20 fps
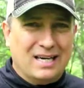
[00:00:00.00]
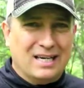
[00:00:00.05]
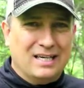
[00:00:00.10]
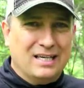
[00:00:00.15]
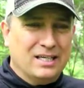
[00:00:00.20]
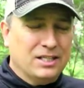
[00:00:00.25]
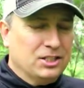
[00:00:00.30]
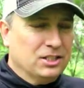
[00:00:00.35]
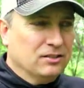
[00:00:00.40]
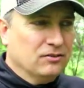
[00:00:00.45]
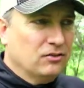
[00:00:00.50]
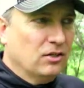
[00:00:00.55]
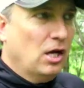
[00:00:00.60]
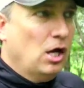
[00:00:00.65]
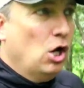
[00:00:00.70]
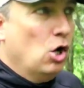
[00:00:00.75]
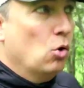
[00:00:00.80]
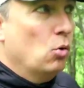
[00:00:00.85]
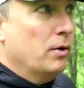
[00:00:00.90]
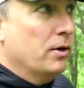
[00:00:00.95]
conditions.
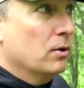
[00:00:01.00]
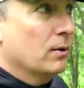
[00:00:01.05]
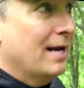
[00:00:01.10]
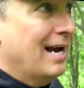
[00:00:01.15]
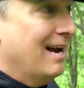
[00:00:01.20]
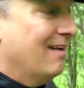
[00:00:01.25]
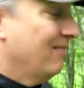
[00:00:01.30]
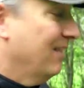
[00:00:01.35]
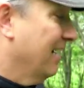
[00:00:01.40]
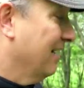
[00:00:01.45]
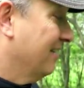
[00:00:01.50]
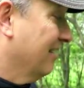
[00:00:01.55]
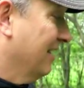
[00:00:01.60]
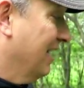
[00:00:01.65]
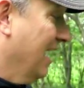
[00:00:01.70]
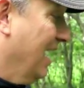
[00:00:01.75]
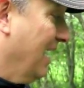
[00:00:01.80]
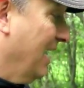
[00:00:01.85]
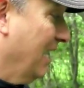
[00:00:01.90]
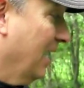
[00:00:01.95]
We don't have that
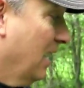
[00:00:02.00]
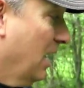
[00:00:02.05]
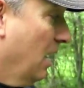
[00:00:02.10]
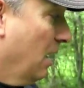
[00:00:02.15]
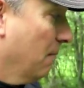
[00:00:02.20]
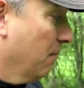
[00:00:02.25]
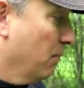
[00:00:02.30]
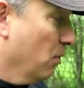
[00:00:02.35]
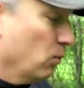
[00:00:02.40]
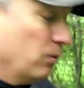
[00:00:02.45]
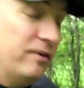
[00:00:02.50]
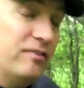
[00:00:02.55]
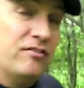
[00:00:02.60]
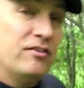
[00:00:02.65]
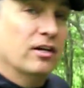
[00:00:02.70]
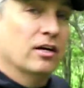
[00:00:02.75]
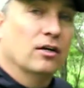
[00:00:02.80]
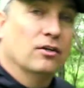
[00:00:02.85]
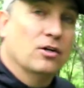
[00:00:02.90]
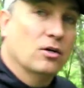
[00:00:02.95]
today, but we
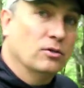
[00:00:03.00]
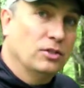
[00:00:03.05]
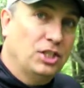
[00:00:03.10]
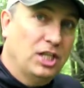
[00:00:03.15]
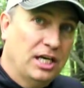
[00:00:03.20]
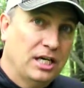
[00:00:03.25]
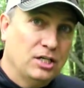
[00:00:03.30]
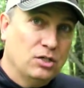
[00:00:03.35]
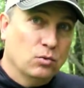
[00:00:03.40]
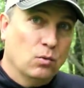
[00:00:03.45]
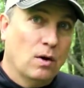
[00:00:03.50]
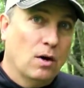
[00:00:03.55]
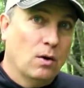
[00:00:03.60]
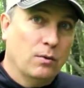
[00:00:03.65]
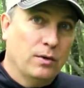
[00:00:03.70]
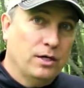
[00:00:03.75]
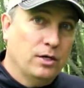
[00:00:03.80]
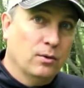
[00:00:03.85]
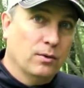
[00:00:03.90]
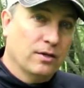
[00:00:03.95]
still don't change what
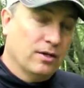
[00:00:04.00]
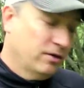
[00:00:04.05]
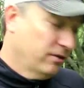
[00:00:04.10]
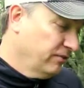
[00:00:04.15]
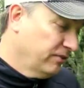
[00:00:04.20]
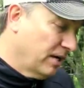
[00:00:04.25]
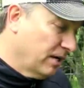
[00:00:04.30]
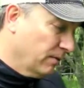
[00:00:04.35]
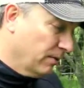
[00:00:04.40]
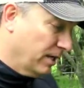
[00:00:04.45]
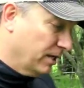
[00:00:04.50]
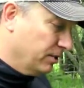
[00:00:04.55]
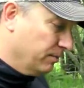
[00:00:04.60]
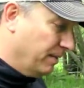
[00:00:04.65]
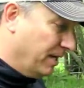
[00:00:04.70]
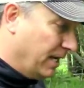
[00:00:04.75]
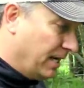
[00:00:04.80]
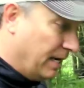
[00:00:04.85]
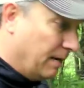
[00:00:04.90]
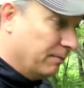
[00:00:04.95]
we do with our scent
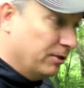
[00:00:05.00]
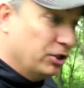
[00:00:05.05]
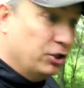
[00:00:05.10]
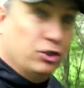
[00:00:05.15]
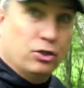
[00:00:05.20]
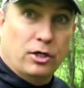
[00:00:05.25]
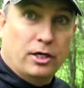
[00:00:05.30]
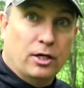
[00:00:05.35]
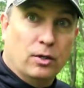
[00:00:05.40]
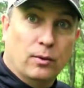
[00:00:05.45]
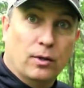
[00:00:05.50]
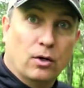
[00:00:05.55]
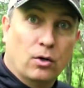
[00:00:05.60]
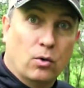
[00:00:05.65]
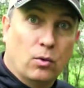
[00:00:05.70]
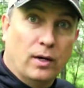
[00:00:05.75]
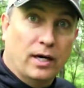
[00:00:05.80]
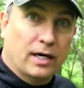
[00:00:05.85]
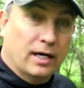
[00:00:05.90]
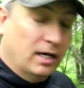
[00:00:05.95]
regimen. And I'm going to show you real
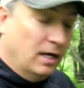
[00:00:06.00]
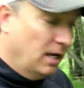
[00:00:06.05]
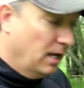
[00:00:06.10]
quick